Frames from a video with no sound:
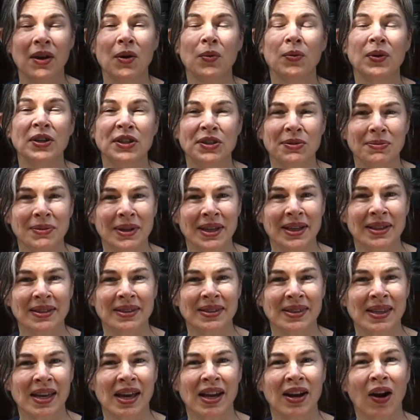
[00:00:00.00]
which means
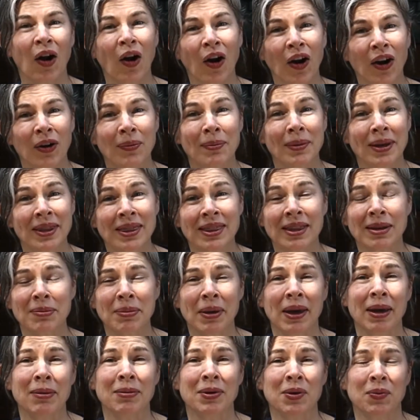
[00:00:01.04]
that our monthly
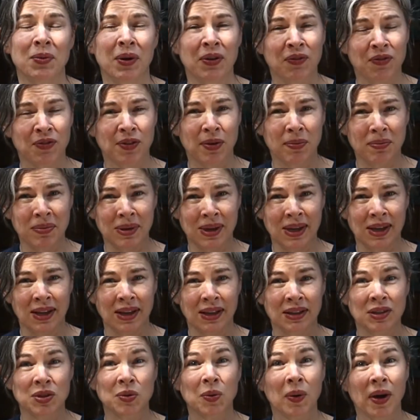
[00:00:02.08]
payment went from
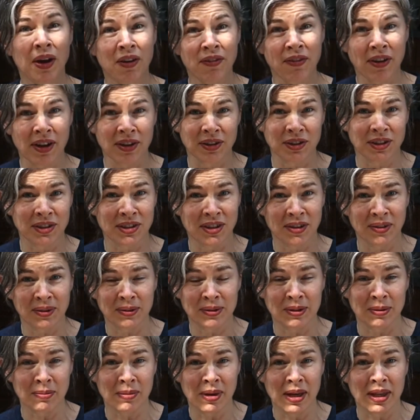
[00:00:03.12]
being
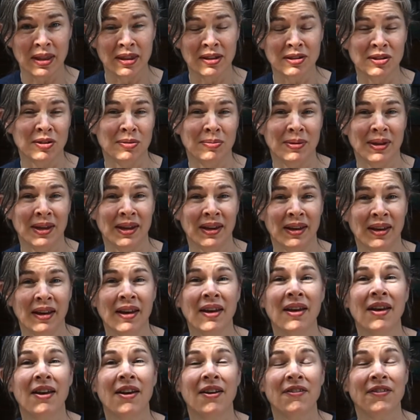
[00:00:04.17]
$1,200 a month to being
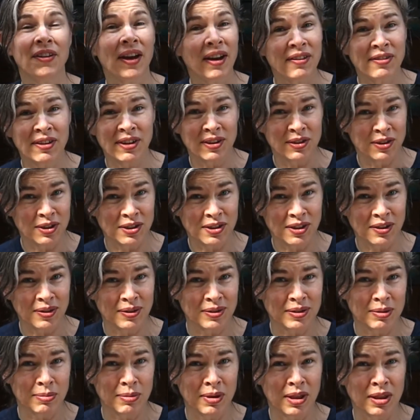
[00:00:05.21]

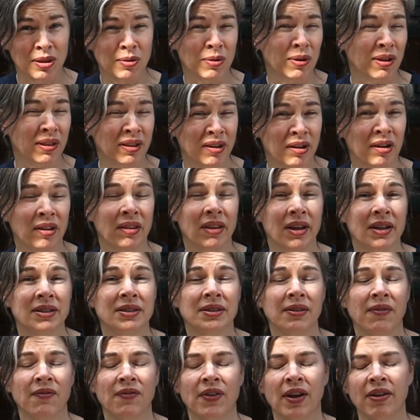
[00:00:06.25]
$500 a month, or a little less
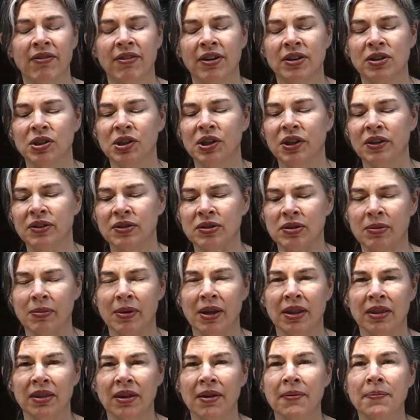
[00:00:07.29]
than $500 a
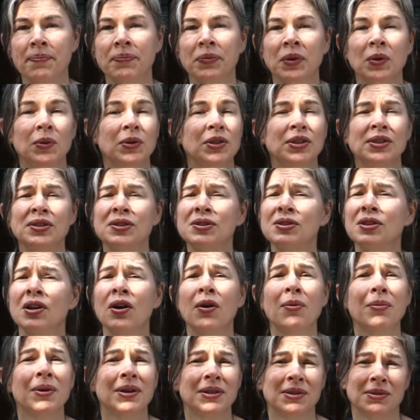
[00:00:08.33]
month, which is
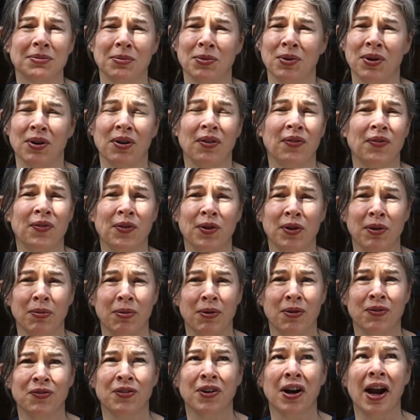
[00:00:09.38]
so much more
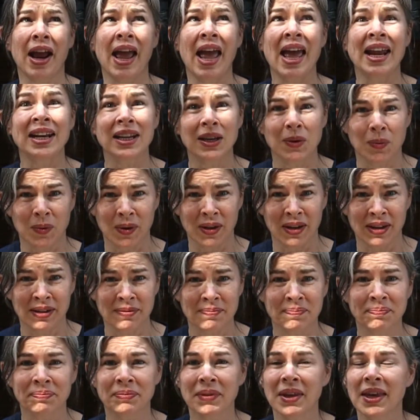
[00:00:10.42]
affordable for anyone,
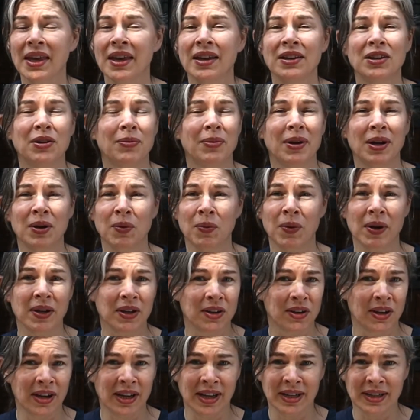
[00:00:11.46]
no matter what
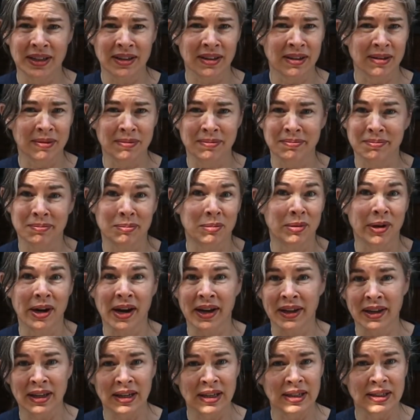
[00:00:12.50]
your income
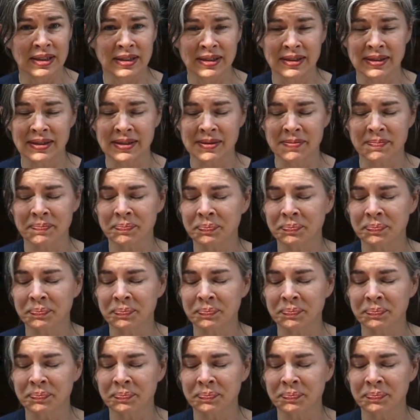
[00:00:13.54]
bracket is.